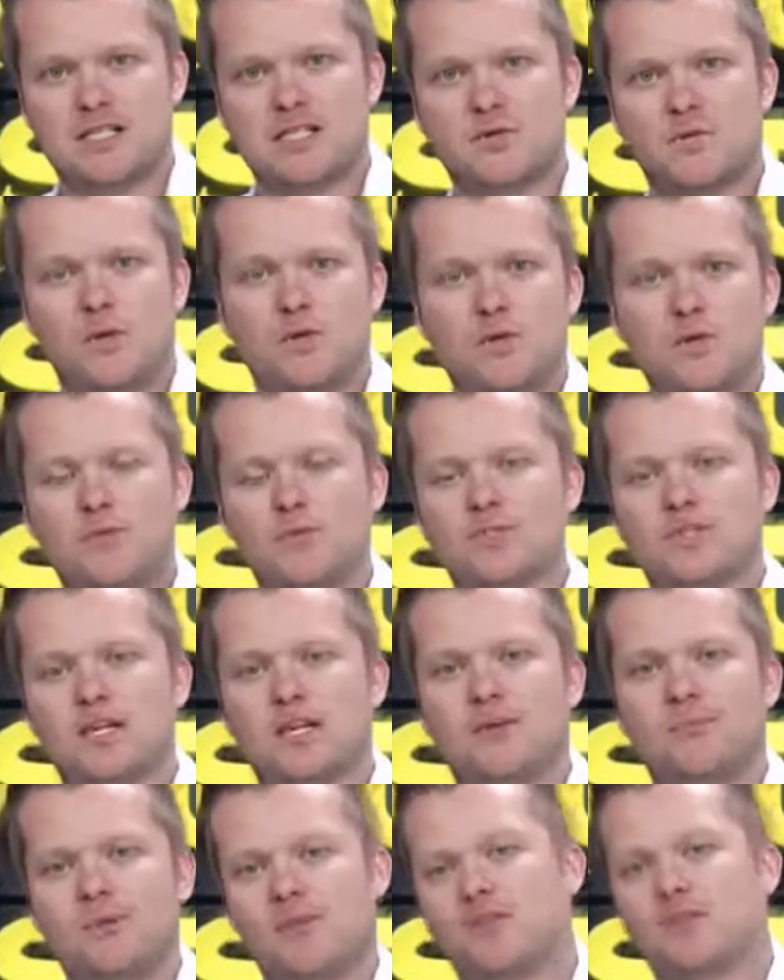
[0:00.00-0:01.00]
with you is going
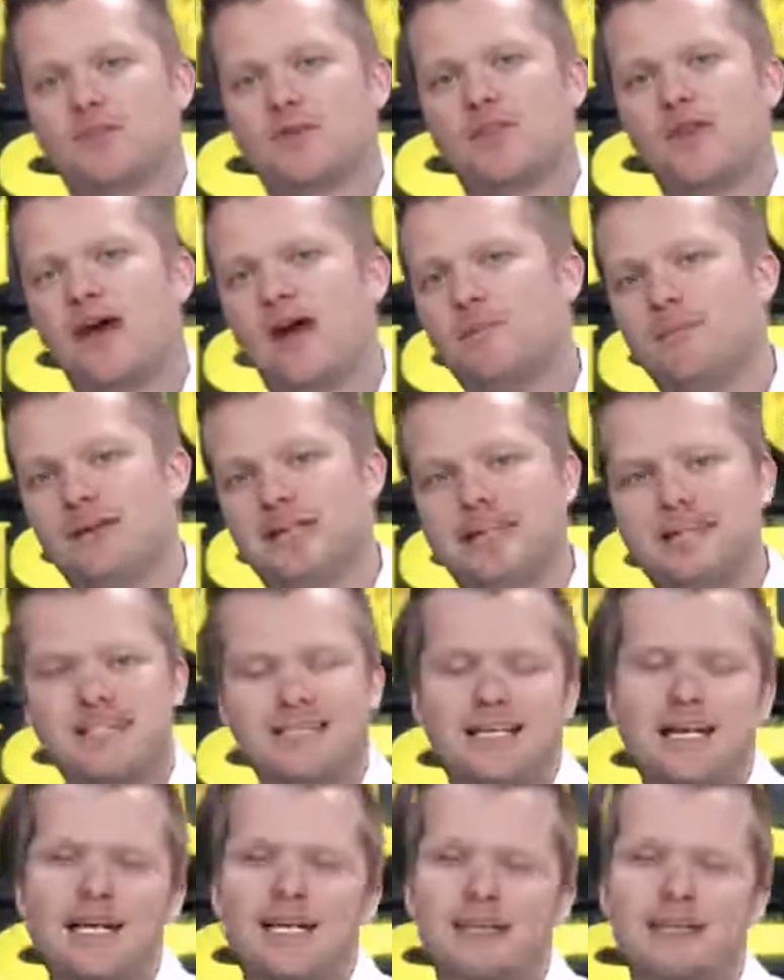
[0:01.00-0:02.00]
to be for them and then
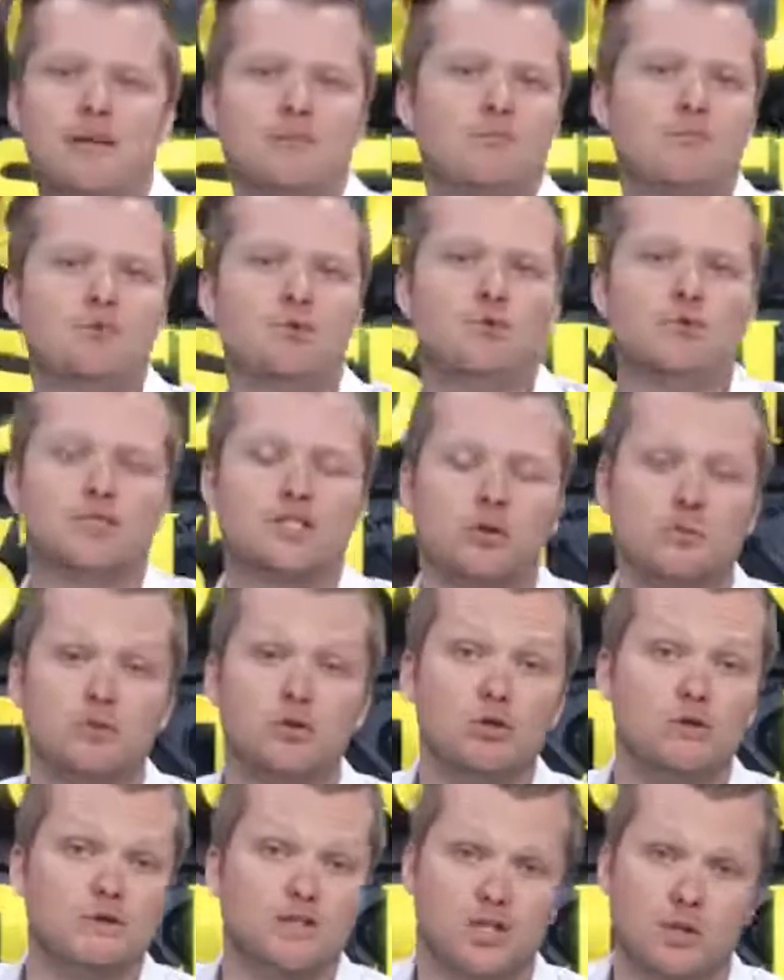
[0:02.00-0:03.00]
getting them to
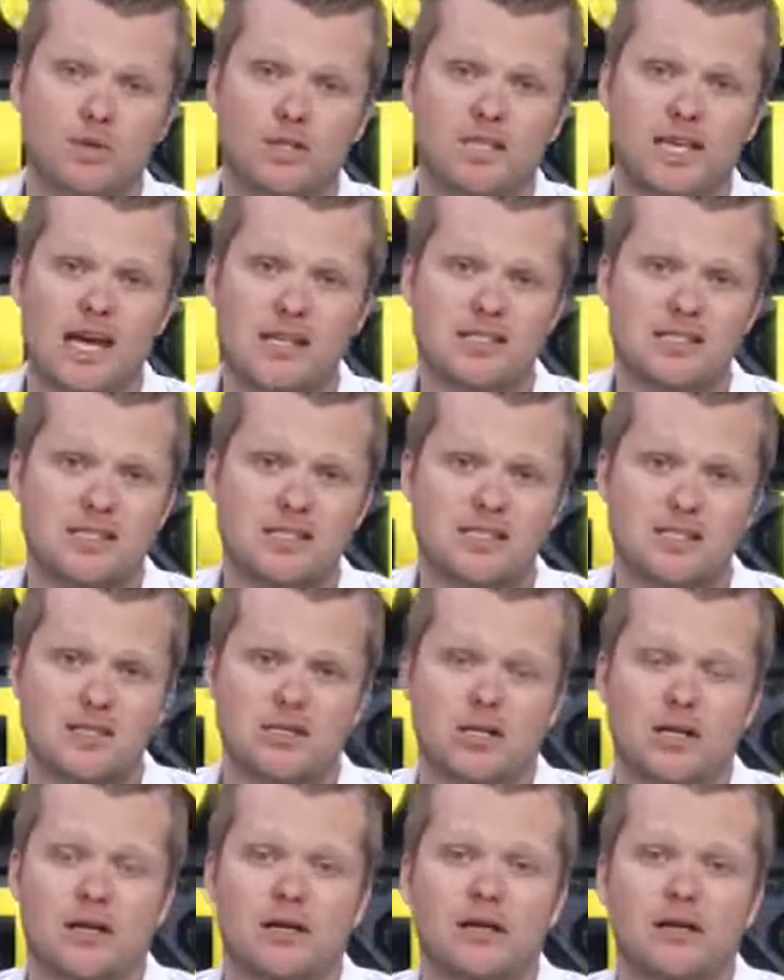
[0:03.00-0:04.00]
move to a yes
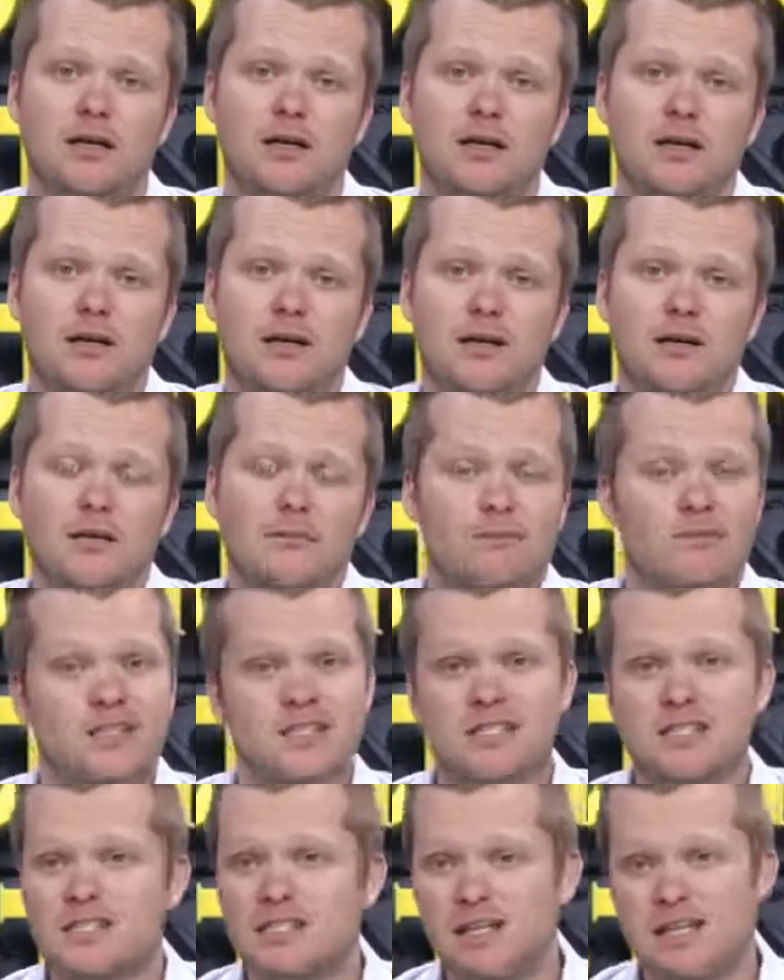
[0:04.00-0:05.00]
decision
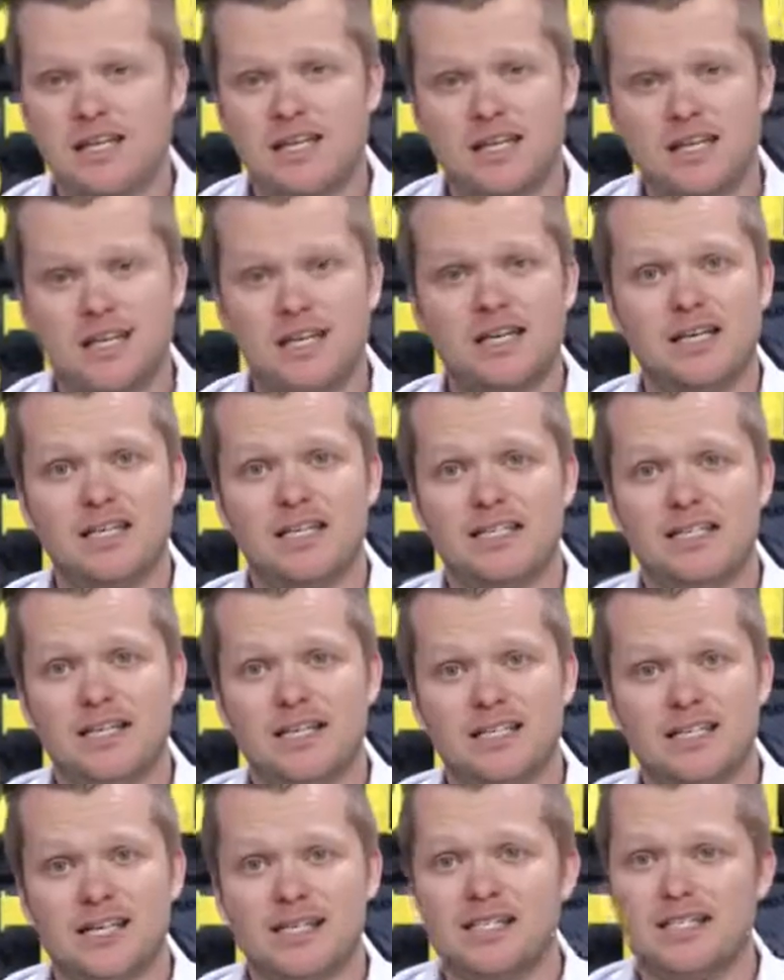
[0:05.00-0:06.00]
this is, it, it,
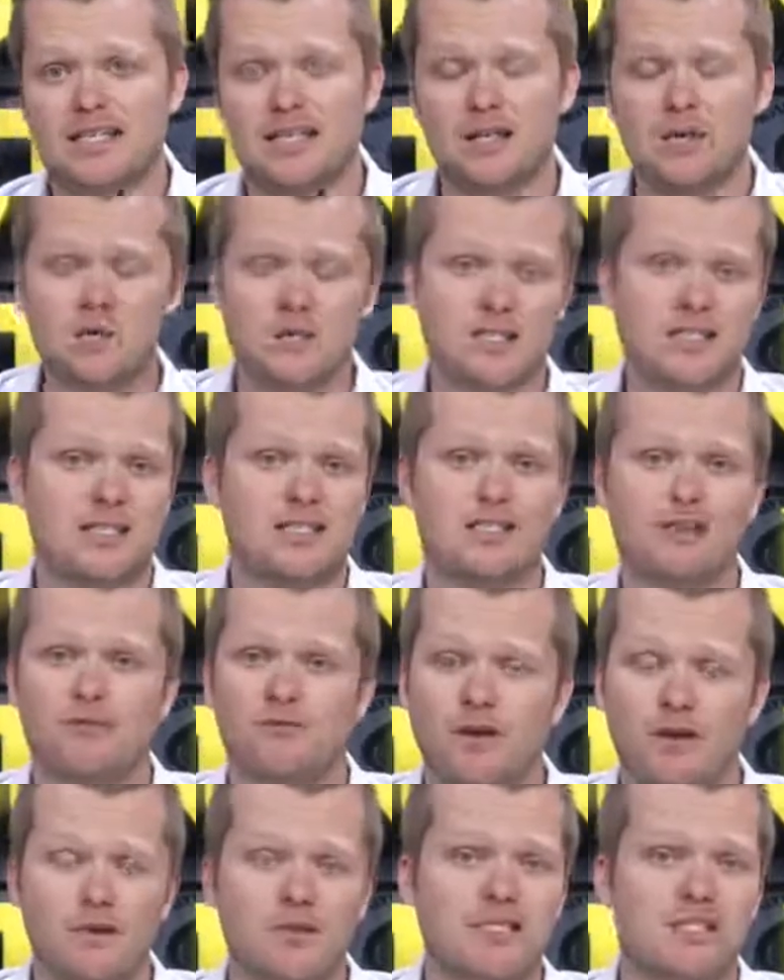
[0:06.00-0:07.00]
it, it, sales is a
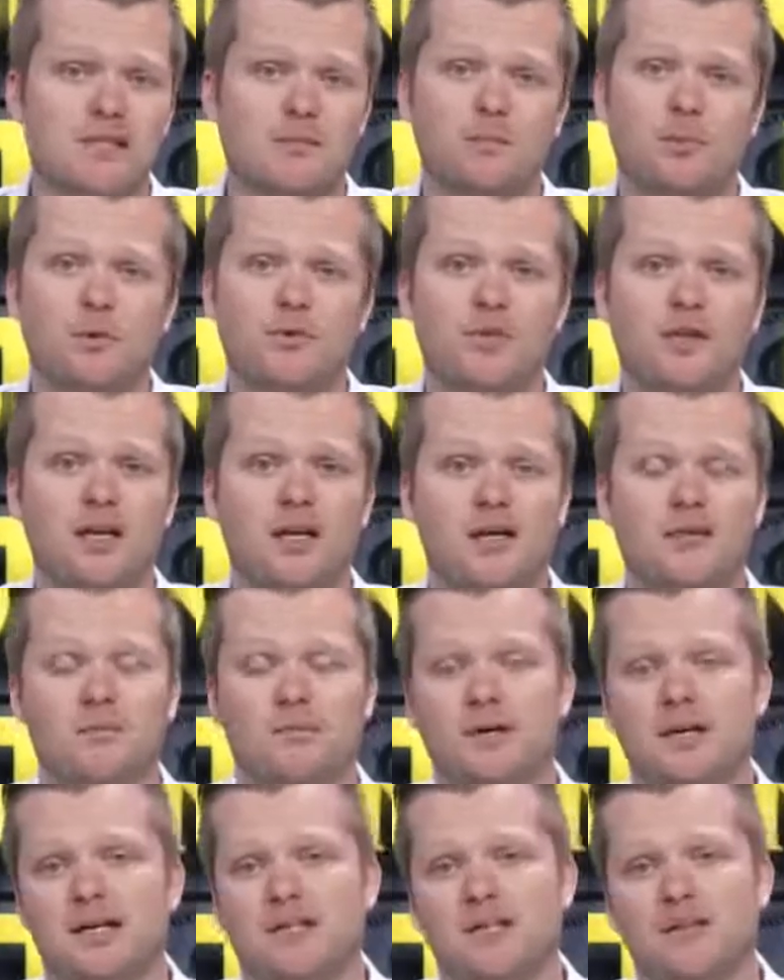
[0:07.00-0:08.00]
very simple thing,
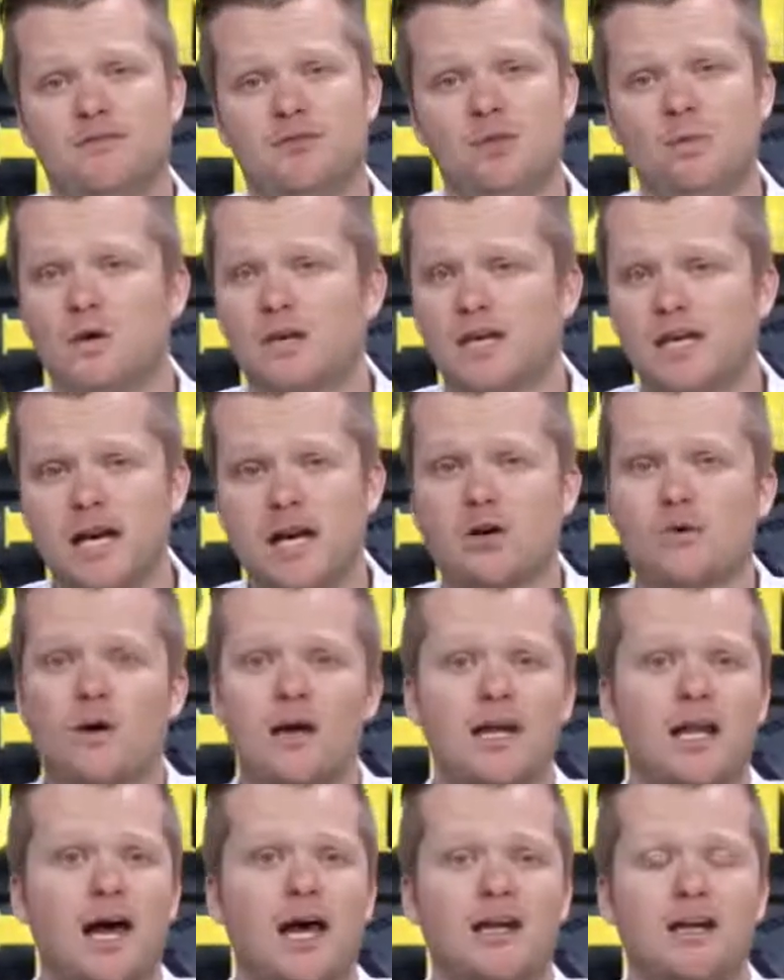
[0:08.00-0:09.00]
but if you want to get
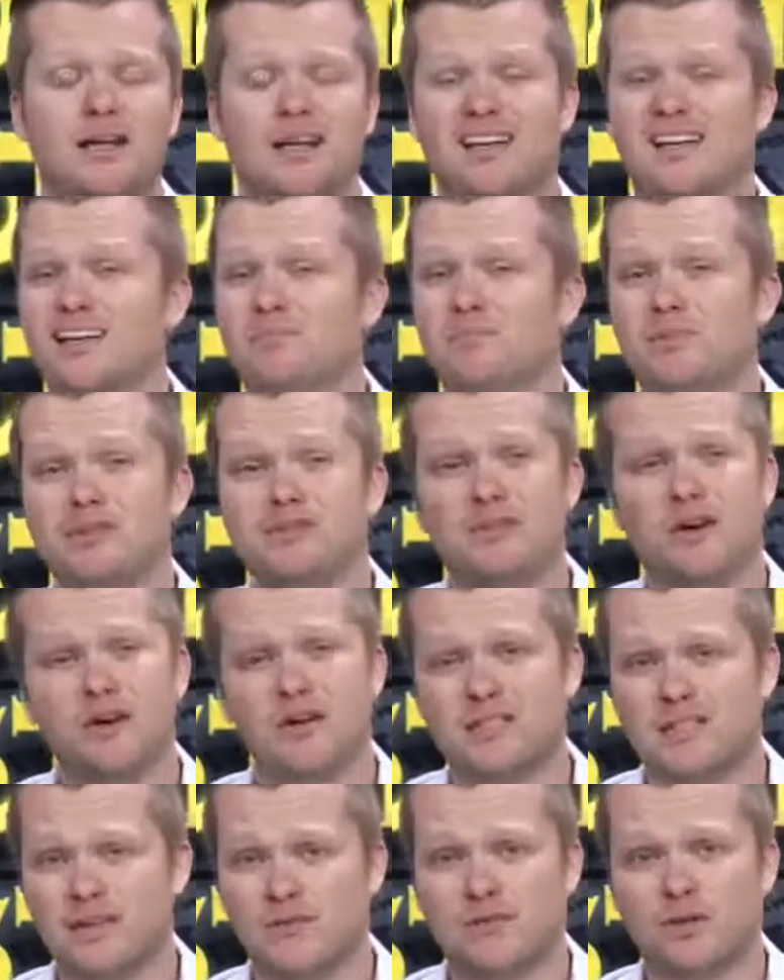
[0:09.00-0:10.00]
great at it, it can be
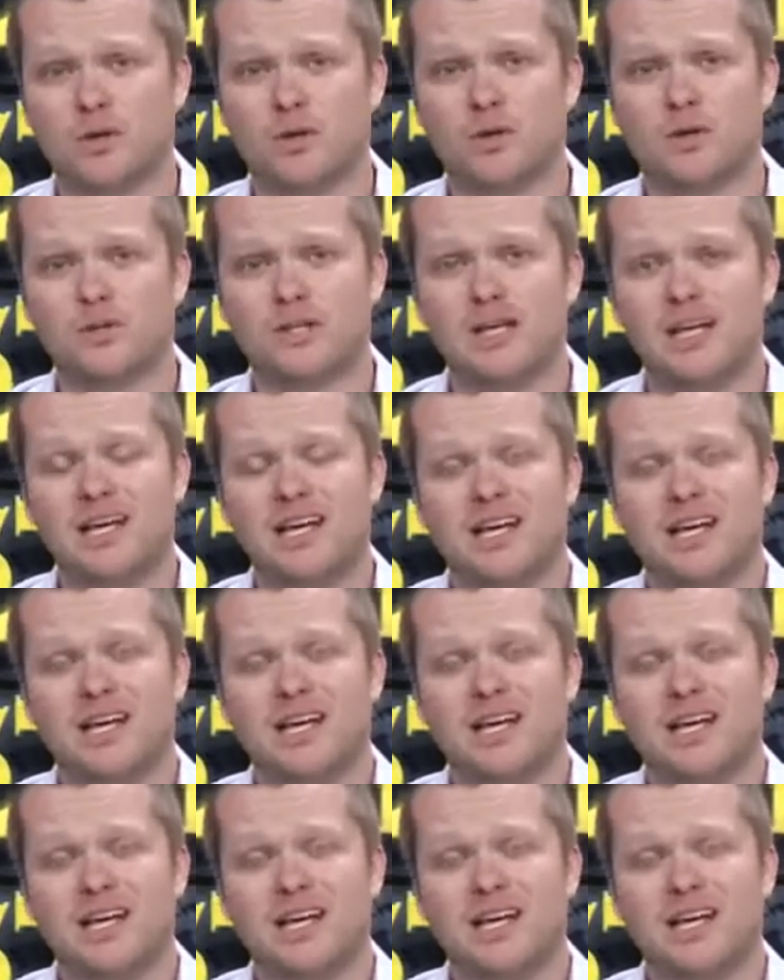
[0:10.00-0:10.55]
very difficult.